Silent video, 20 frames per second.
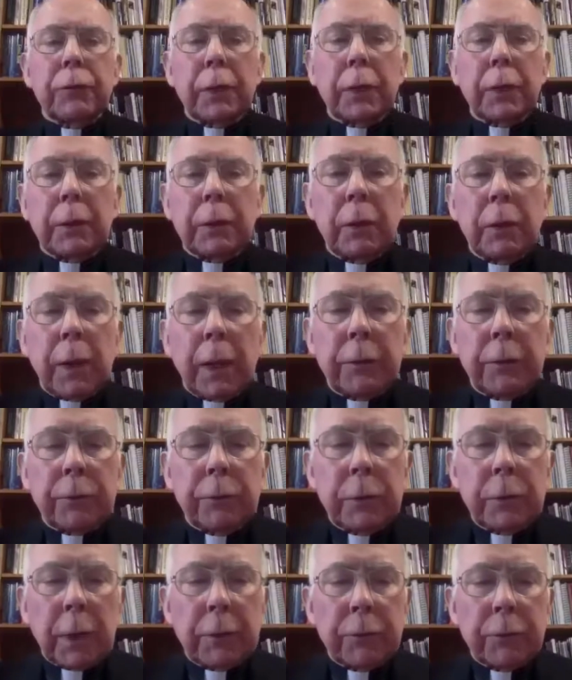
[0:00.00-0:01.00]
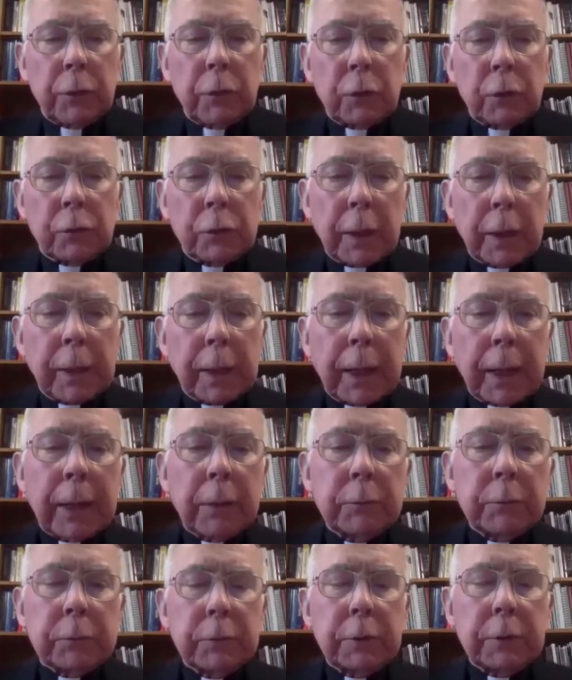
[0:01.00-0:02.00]
as you know, Todd,
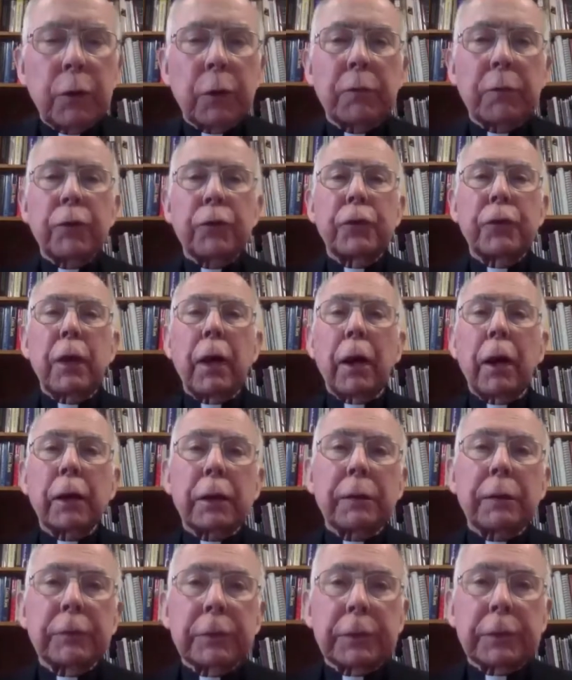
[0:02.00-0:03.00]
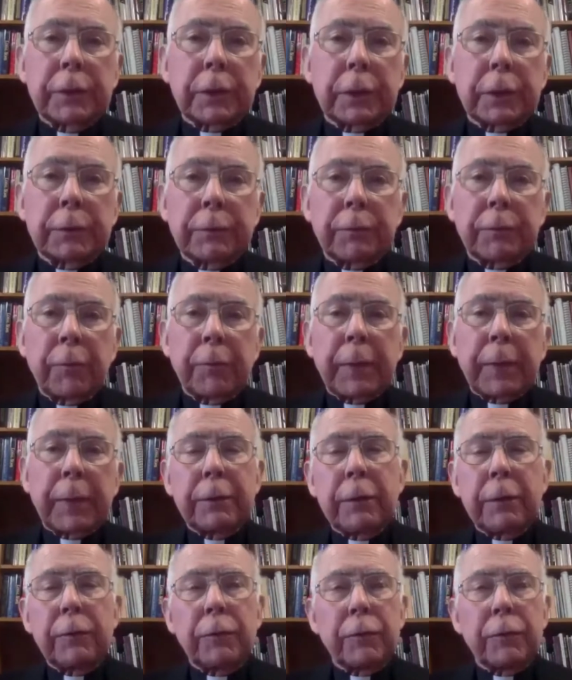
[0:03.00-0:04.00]
I was the university archivist here from
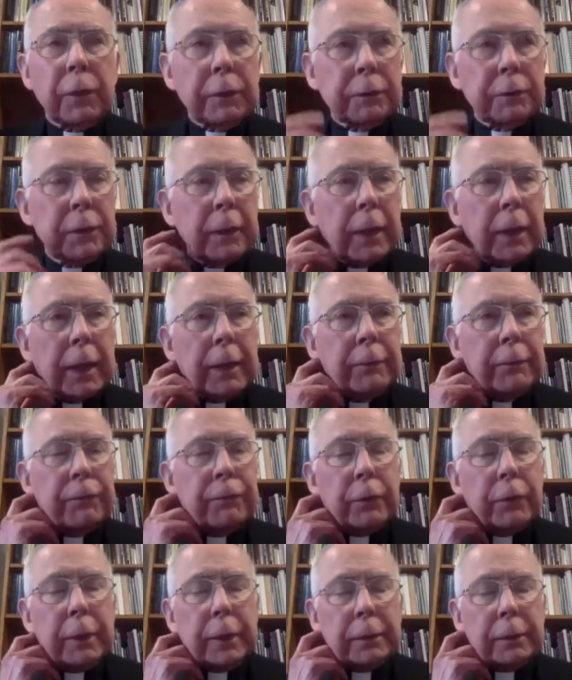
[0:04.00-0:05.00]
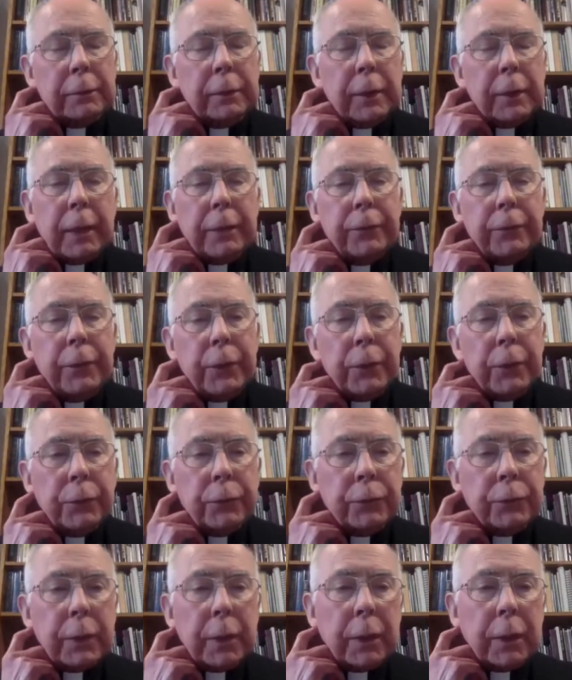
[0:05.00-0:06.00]
1969 for the next 9
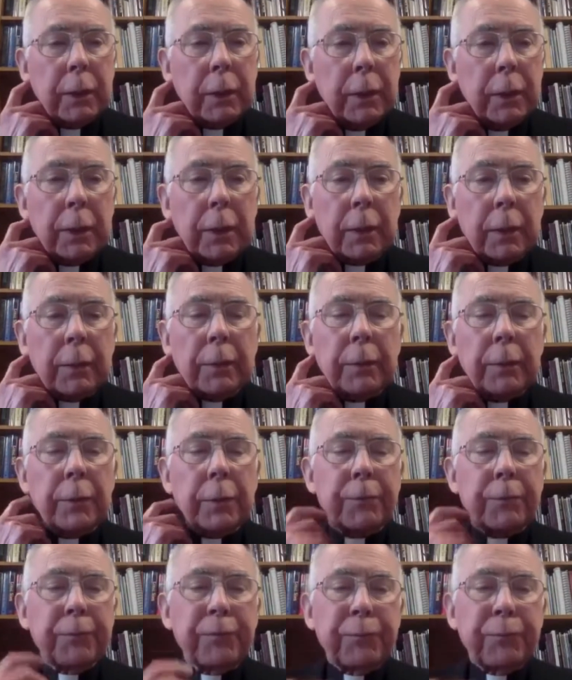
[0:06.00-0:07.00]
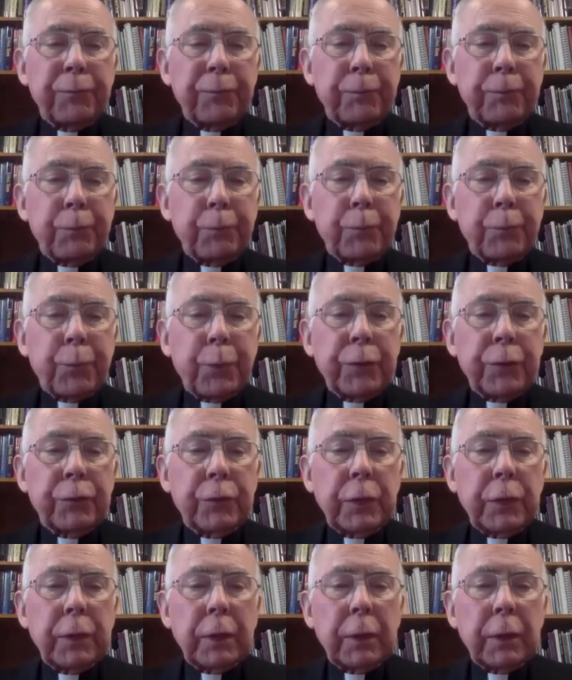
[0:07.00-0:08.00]
years. The
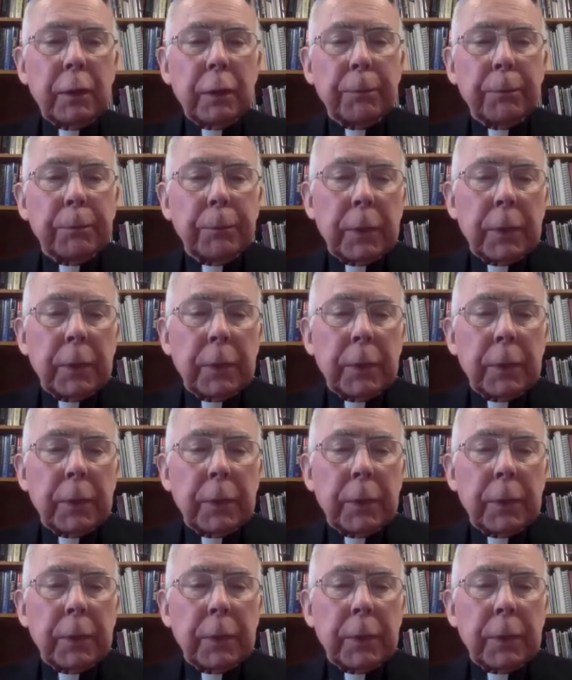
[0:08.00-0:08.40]
preceding